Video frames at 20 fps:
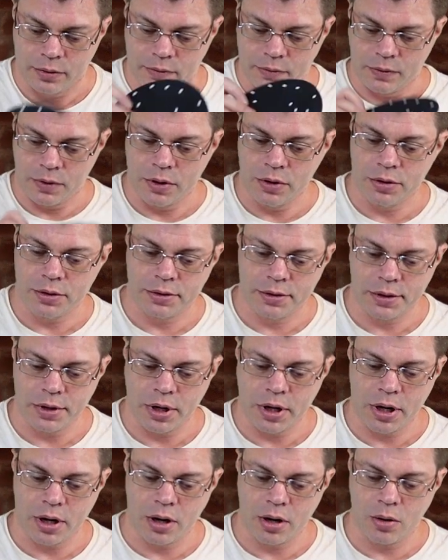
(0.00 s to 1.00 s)
First,
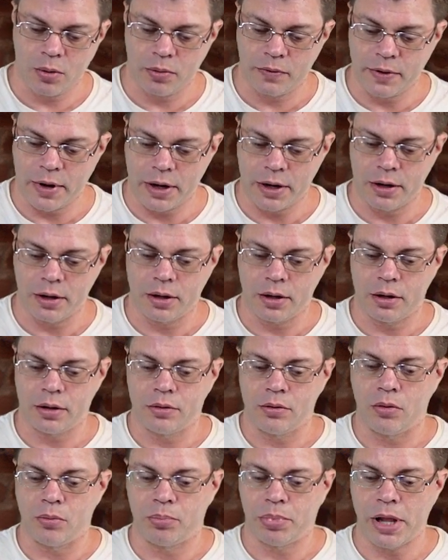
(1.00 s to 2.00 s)
we've got a
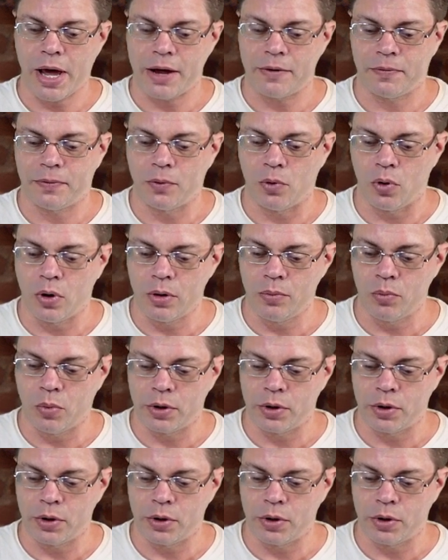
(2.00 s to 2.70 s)
little platform